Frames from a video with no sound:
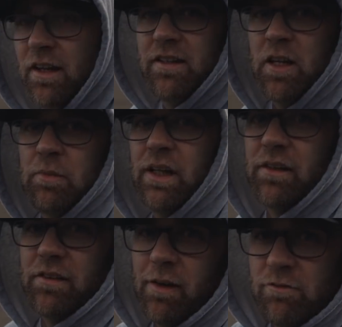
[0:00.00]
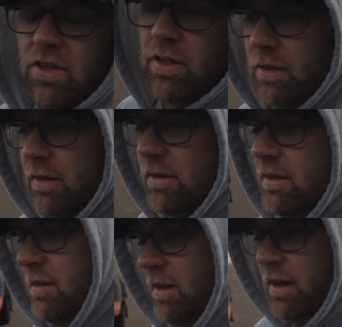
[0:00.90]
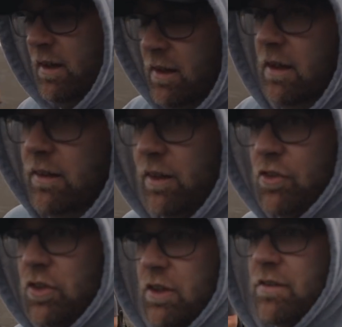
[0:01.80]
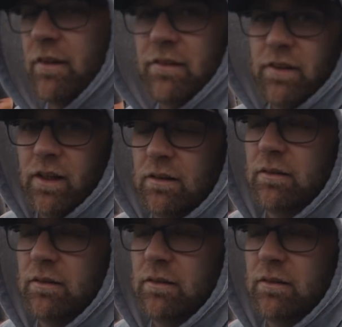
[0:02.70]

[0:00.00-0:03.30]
10 minutes after those good sunset